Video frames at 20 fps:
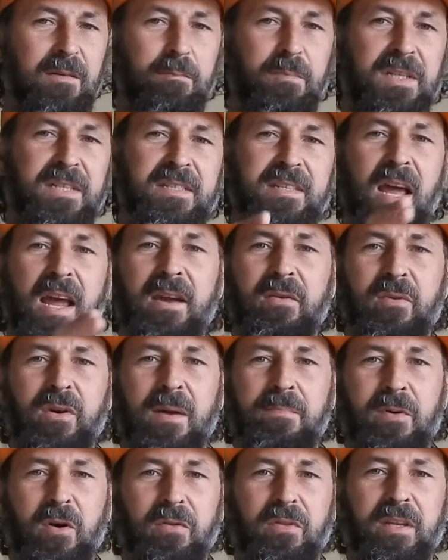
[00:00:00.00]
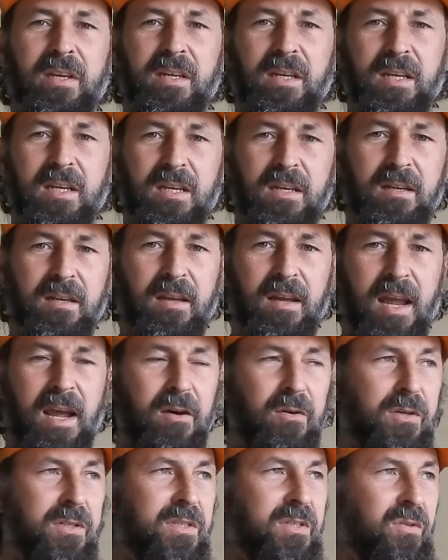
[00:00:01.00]
But say we're up on the
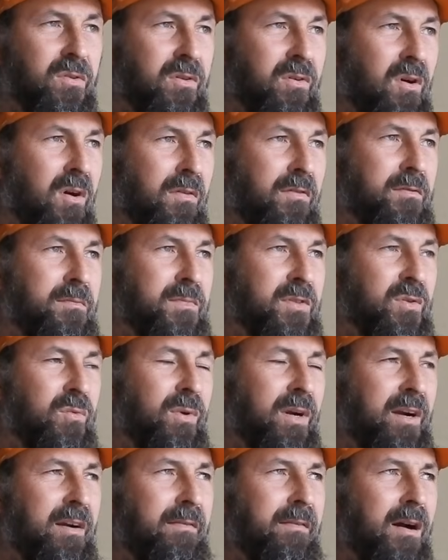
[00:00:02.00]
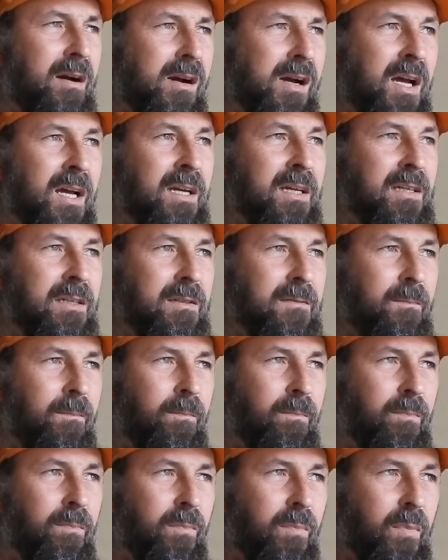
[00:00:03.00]
Howards or the Hothams or wherever,
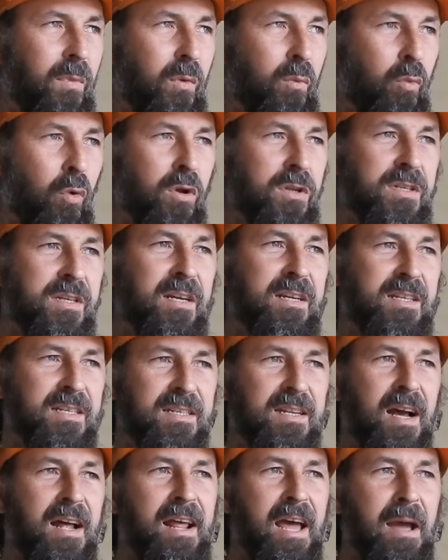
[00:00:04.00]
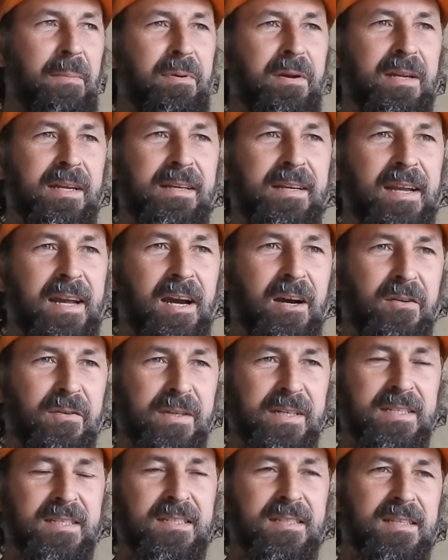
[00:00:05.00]
what's going to start happening
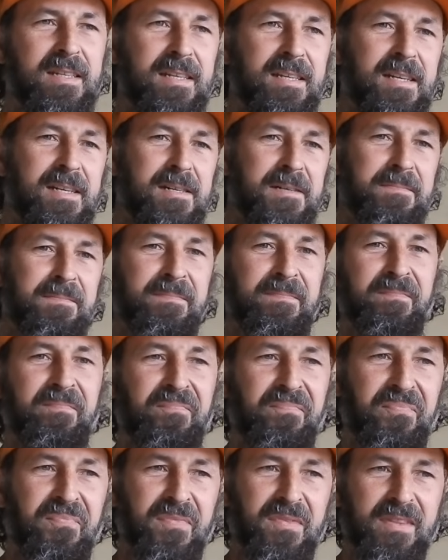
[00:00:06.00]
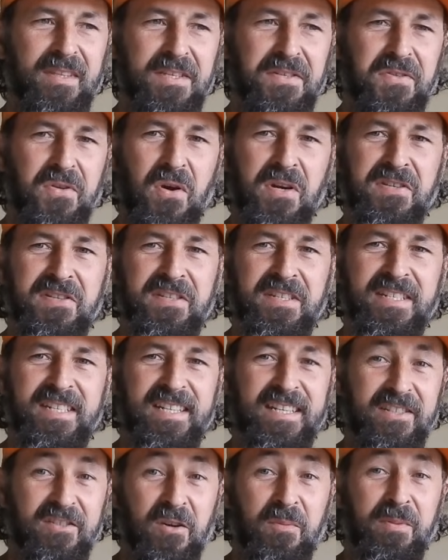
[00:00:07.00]
now is the size of the
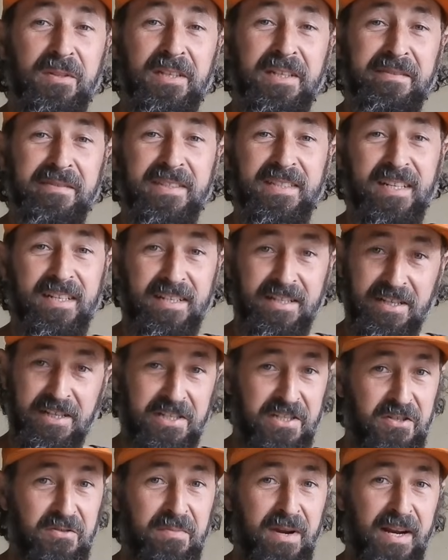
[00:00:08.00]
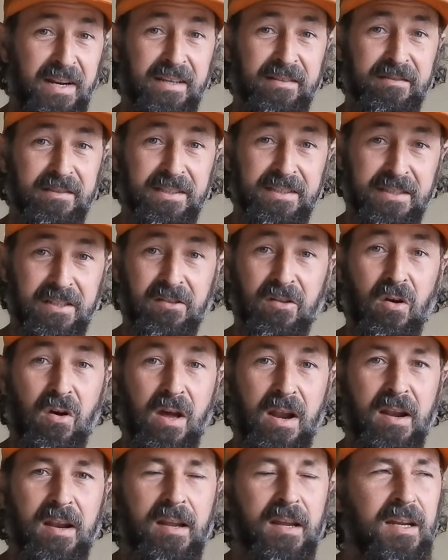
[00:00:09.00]
deers, I believe, is going to just dramatically
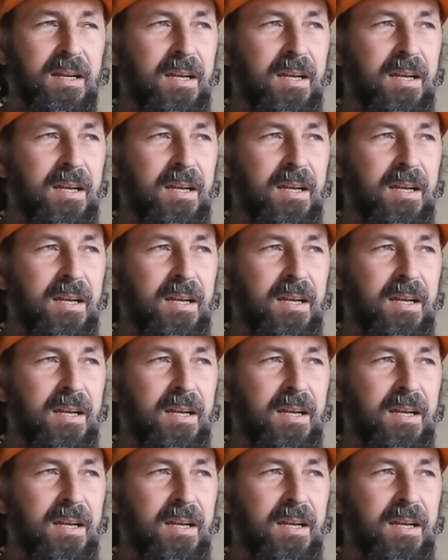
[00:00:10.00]
decline.